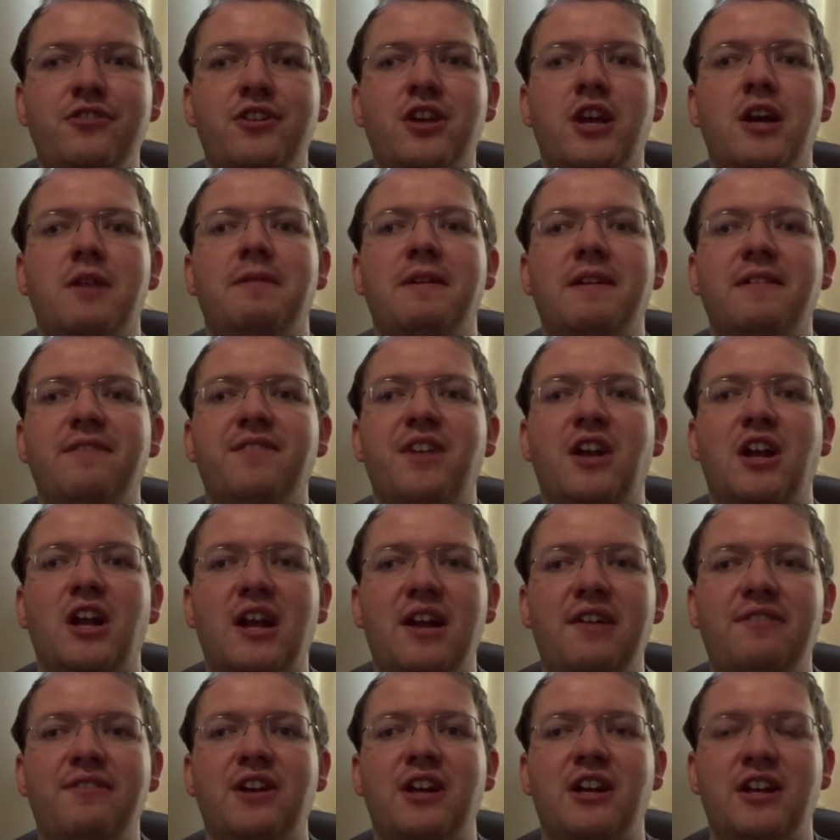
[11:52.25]
coming
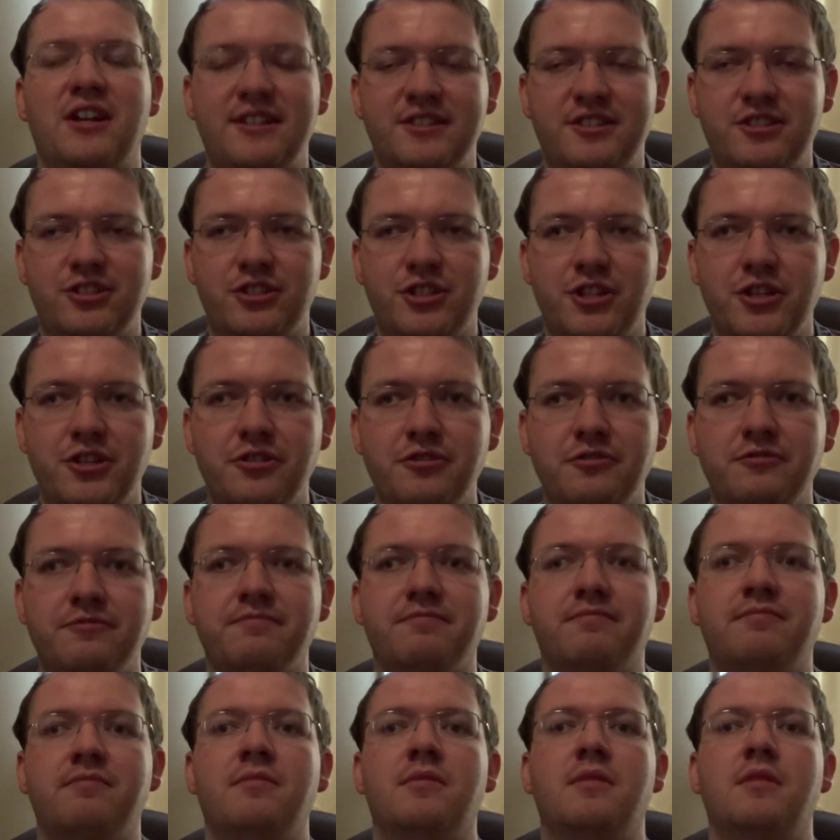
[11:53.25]
very, very soon.